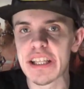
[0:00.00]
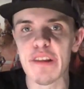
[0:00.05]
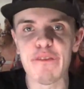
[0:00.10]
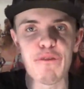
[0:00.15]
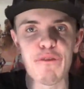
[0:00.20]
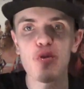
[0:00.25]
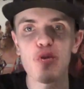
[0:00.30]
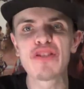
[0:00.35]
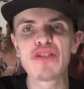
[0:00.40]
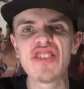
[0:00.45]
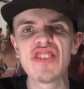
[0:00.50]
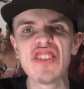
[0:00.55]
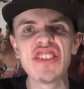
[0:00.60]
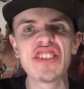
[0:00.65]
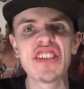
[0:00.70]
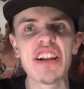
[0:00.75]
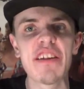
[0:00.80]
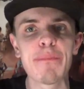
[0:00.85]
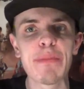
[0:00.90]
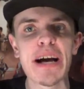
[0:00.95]
The first
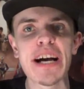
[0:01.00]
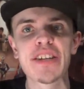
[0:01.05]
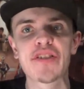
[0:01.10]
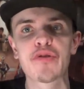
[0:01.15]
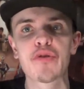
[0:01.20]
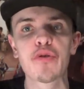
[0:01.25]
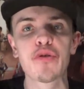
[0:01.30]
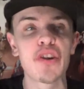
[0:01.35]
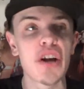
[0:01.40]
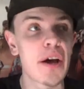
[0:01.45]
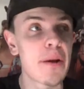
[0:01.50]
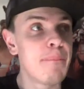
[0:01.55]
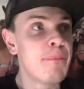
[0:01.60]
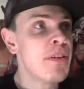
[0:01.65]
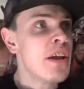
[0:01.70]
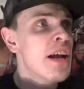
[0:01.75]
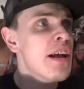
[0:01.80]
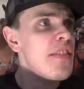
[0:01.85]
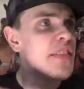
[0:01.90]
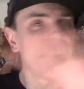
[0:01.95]
season of Master of None
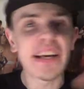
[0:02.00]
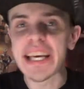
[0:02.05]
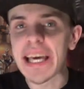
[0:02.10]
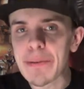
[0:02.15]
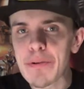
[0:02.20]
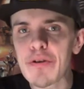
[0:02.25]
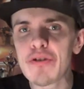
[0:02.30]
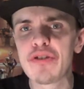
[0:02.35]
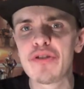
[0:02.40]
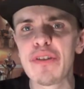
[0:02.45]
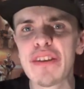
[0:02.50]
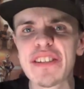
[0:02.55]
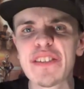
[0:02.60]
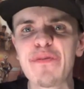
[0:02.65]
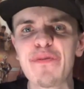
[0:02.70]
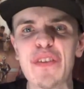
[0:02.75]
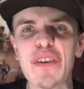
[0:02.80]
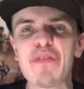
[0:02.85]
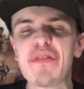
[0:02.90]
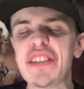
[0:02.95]
that came out in
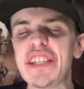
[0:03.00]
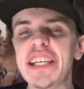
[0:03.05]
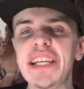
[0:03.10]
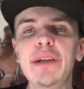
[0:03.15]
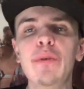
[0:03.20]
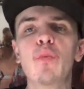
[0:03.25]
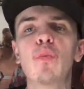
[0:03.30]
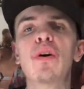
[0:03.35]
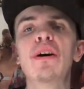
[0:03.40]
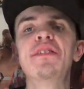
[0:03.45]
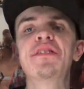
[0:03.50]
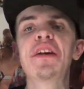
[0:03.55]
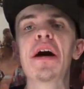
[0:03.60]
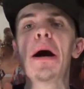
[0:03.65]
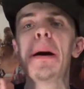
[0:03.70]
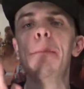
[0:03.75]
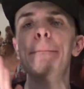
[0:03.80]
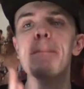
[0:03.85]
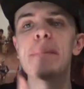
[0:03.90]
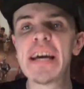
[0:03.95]
2015 was
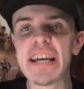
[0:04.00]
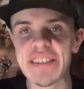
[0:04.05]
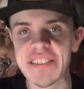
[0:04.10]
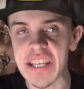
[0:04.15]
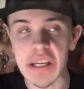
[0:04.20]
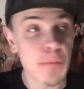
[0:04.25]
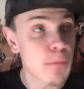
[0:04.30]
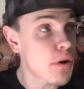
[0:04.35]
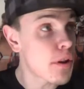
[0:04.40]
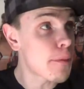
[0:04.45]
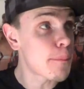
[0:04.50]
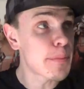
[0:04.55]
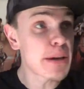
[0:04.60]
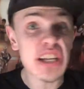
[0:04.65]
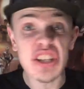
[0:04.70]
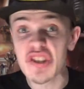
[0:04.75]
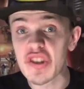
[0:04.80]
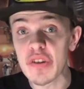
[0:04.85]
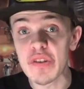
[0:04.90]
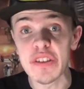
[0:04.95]
amazing. One of the
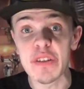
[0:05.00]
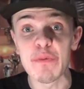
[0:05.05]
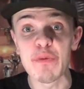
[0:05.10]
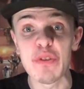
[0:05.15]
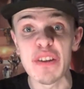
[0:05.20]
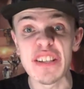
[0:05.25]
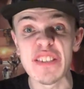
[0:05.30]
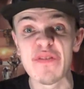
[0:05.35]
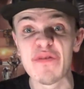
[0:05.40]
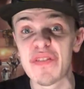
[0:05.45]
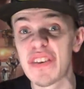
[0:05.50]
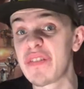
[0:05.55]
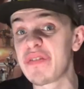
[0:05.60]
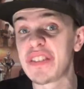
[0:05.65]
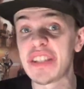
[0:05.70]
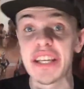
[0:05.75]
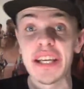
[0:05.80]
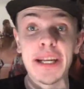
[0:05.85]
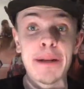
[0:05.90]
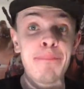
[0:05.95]
best shows of
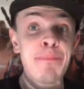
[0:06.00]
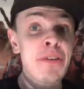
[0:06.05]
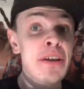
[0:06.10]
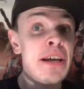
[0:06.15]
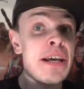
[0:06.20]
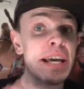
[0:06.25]
2015.